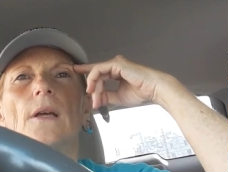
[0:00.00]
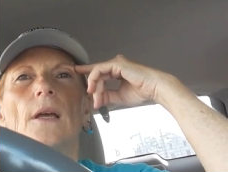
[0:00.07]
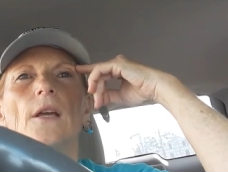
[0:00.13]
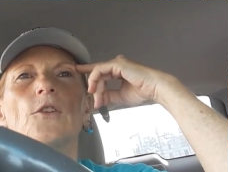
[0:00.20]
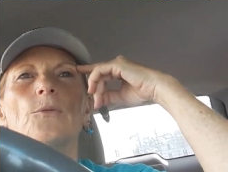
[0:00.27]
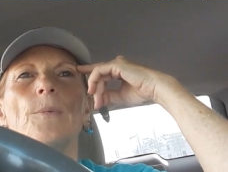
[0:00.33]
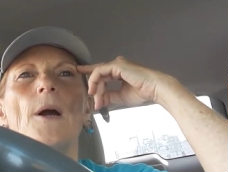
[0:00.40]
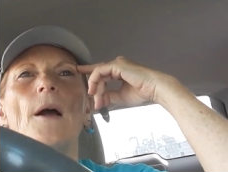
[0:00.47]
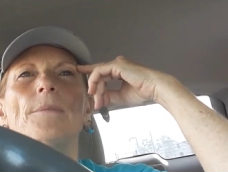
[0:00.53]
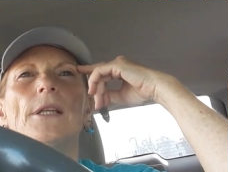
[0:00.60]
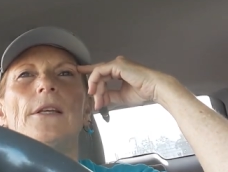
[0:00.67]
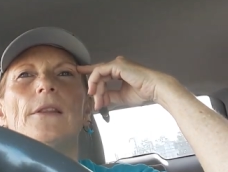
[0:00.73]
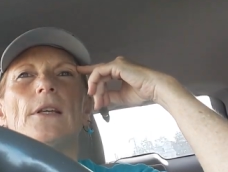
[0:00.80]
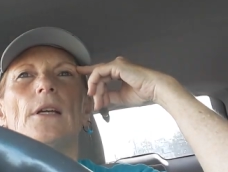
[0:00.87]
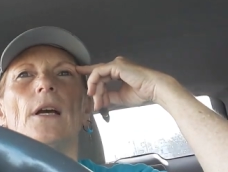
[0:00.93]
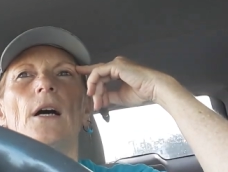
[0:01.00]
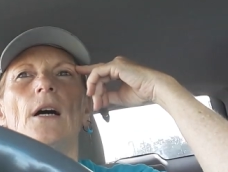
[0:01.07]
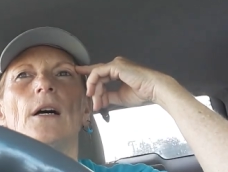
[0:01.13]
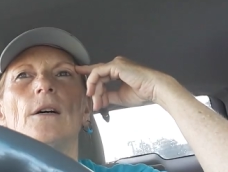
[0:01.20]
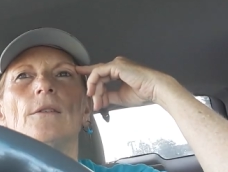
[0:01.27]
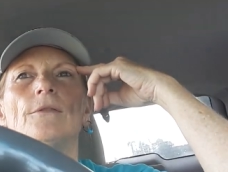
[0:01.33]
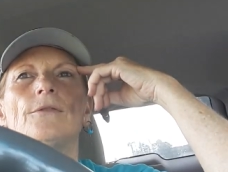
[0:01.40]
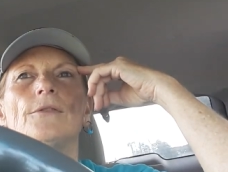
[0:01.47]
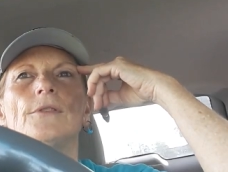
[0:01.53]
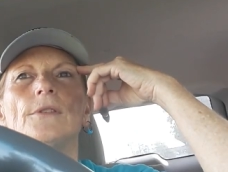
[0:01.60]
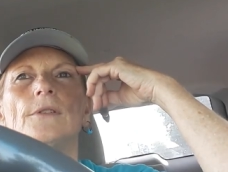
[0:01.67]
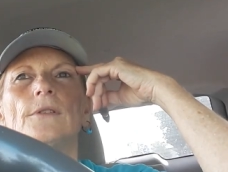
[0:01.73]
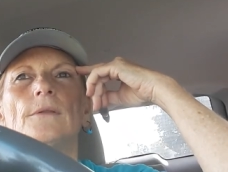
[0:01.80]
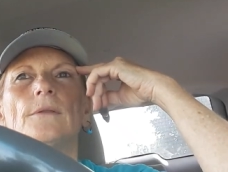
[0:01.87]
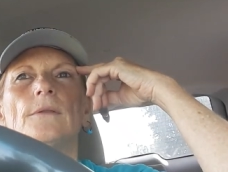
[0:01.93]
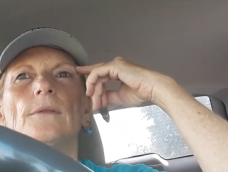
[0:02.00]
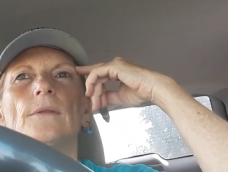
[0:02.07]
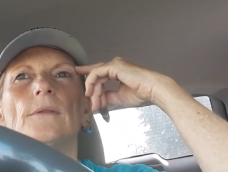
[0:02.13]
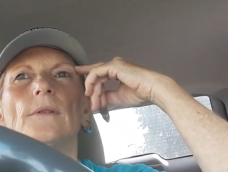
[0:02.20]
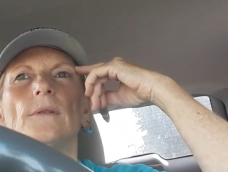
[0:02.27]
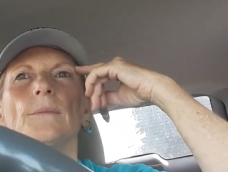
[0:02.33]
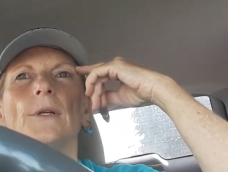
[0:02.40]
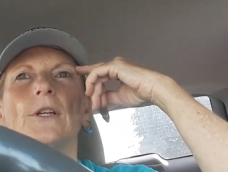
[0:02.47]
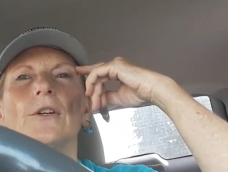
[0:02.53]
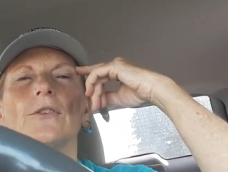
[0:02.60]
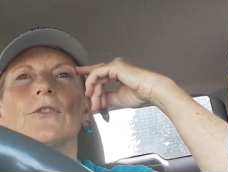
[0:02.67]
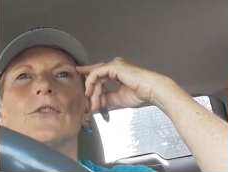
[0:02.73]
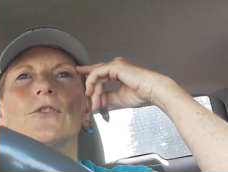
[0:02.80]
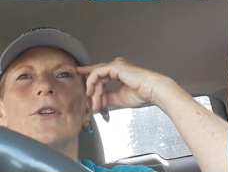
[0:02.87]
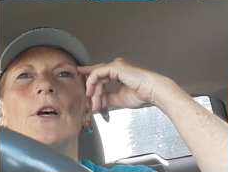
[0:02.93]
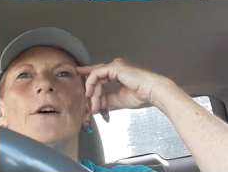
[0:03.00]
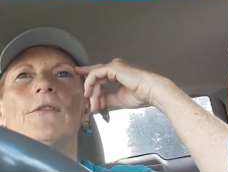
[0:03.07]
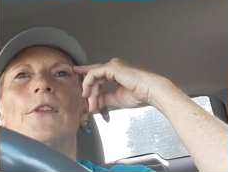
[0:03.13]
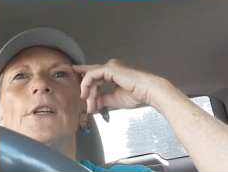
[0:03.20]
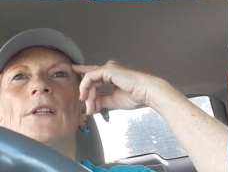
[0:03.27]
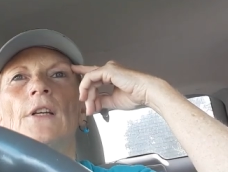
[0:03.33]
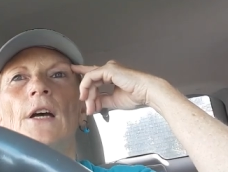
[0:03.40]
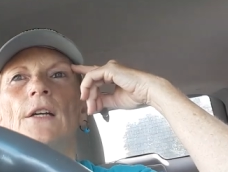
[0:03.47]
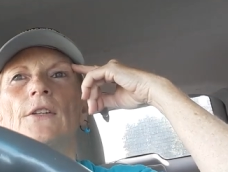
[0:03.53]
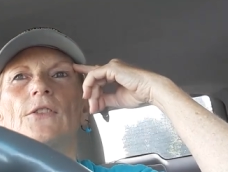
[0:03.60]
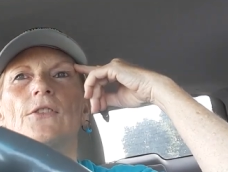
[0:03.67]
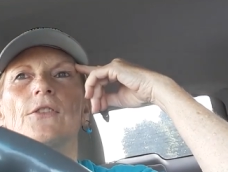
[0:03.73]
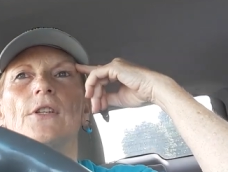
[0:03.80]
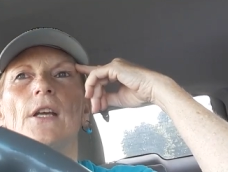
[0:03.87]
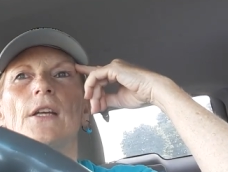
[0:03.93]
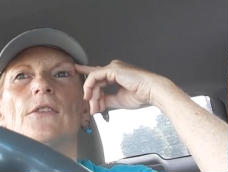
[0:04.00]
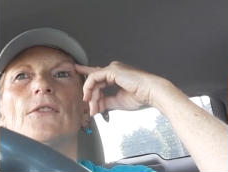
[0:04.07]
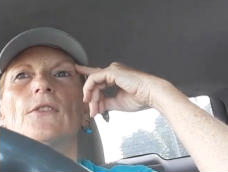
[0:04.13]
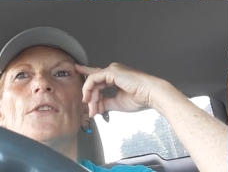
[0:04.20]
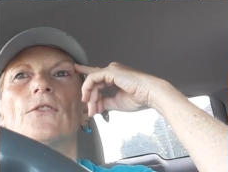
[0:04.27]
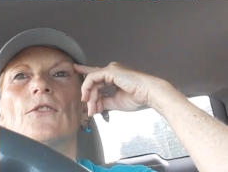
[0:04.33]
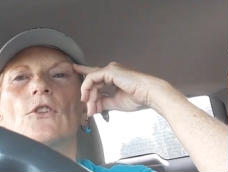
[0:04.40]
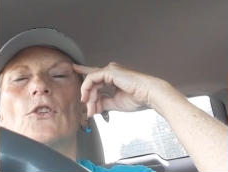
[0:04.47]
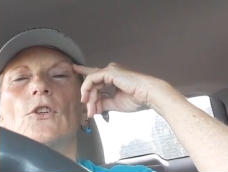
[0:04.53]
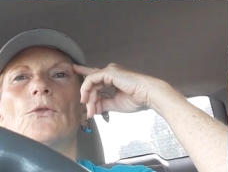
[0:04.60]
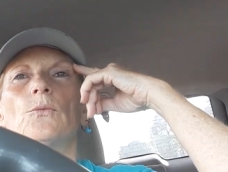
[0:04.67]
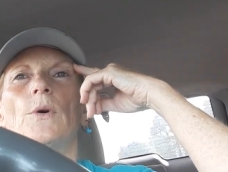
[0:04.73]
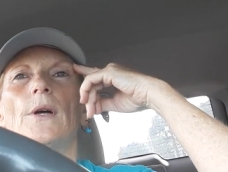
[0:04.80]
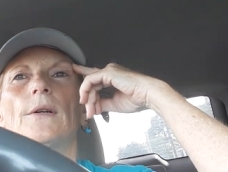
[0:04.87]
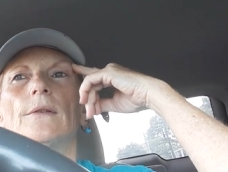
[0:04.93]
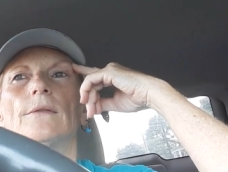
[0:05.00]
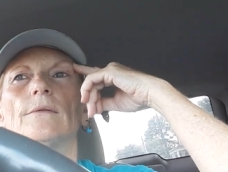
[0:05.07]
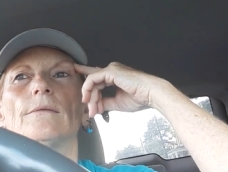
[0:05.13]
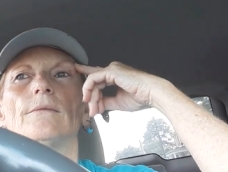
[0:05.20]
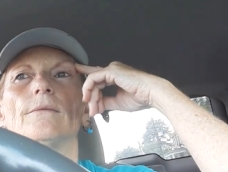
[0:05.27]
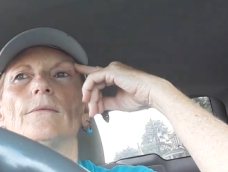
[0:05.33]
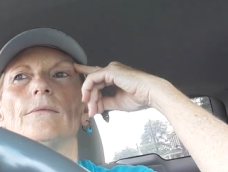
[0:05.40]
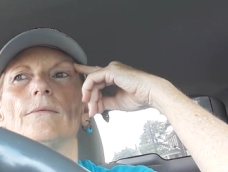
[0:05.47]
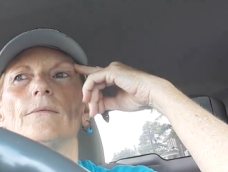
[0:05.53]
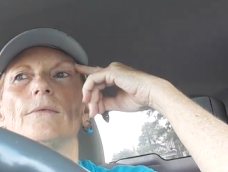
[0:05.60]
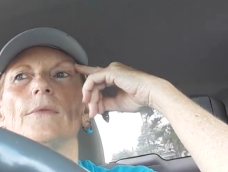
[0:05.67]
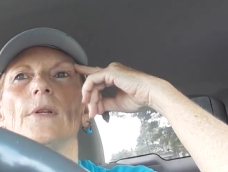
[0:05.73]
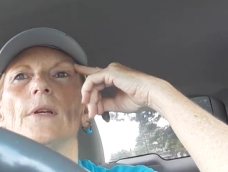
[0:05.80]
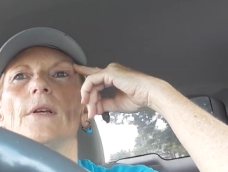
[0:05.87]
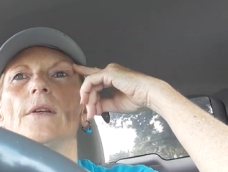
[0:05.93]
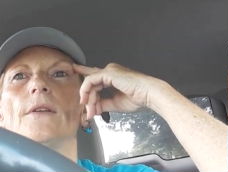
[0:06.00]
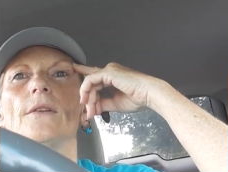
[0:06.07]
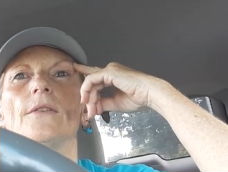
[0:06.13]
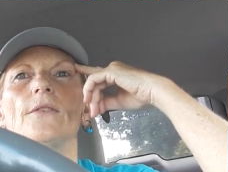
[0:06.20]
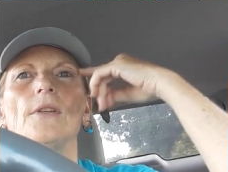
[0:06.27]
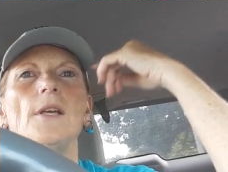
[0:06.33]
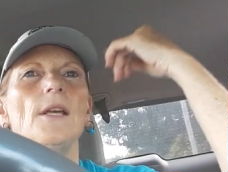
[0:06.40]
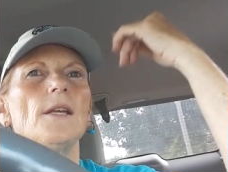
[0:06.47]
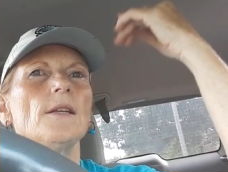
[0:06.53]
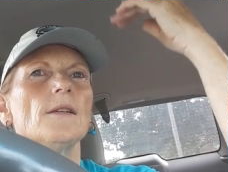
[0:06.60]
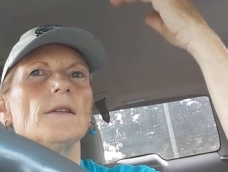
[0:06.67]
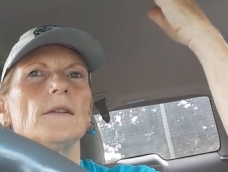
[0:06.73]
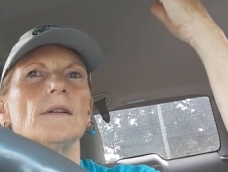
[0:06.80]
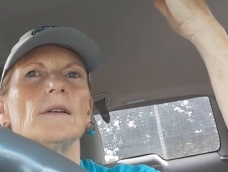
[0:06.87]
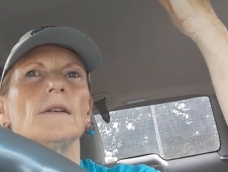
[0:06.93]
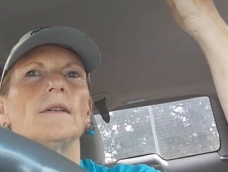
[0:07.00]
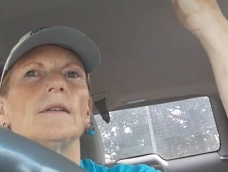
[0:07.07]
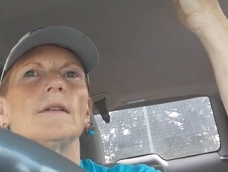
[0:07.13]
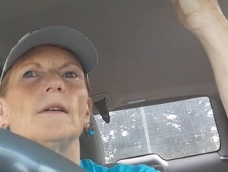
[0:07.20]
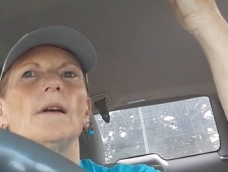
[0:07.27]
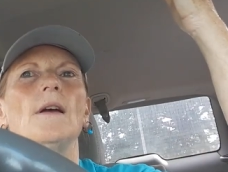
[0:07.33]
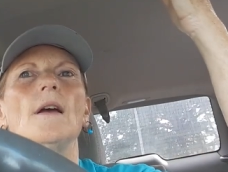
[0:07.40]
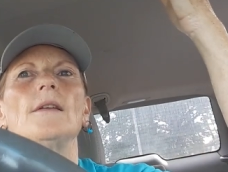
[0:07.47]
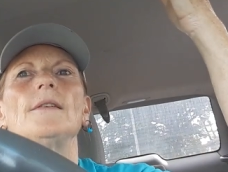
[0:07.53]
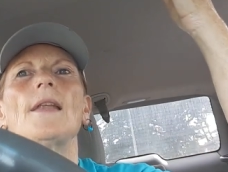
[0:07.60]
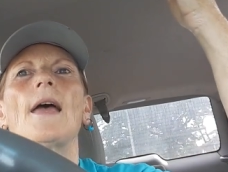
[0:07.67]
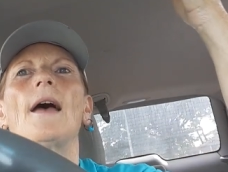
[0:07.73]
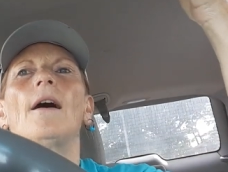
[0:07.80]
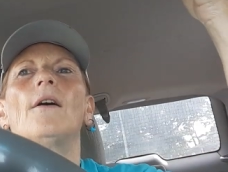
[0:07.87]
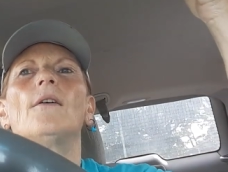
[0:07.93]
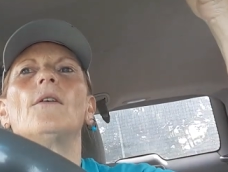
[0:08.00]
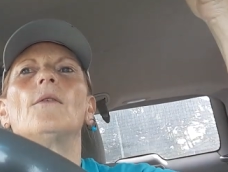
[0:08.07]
It's probably the of, because there's of the United States is the good one. See? Now,